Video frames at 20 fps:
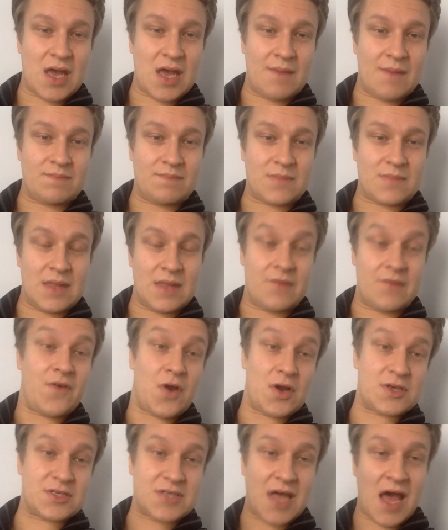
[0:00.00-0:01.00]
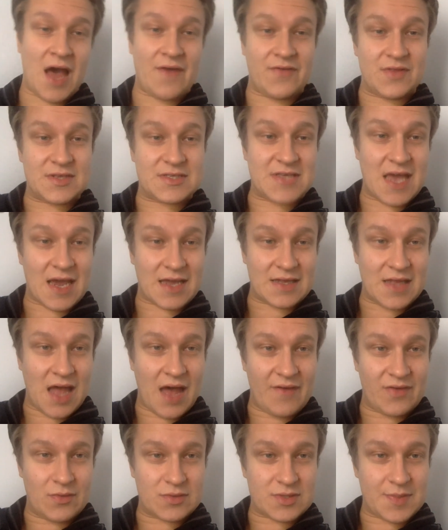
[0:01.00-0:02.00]
In the first half, in the second
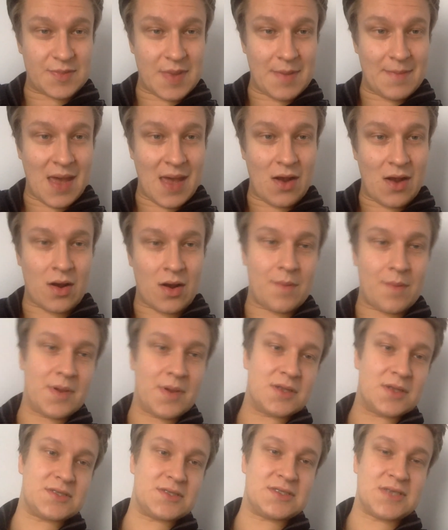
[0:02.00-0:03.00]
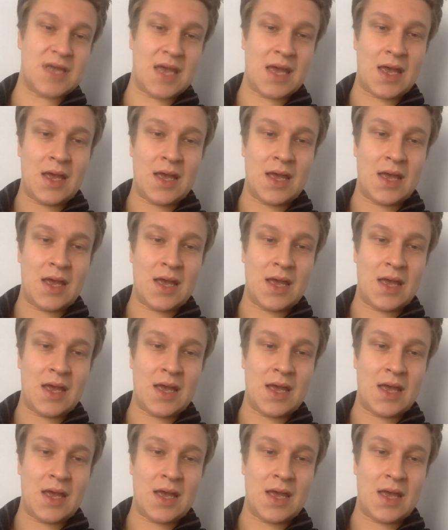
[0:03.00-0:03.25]
half, he was a bit better, but